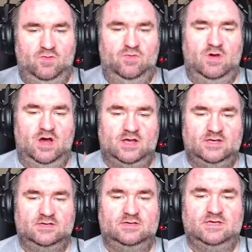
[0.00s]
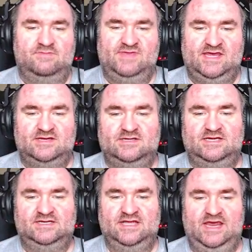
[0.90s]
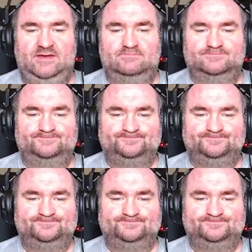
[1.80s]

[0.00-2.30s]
walk command in game.